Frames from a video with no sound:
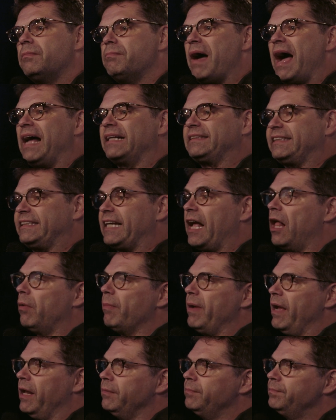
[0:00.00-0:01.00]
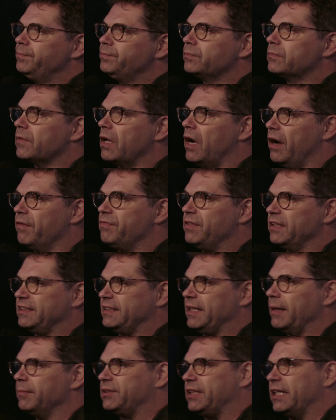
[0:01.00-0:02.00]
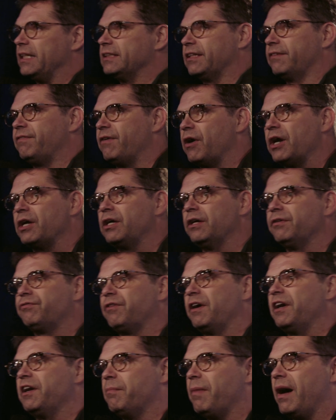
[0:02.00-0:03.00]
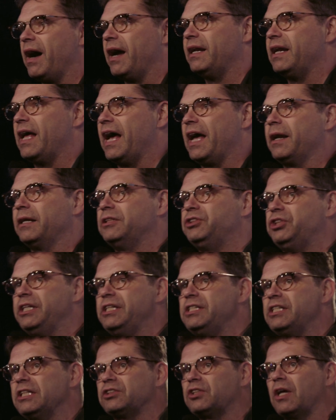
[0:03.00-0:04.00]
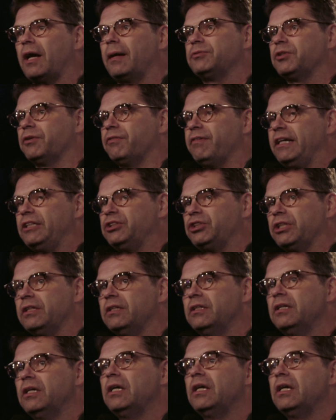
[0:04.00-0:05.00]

Matt Selman of The Simpsons, a very good friend of mine, had a genius observation.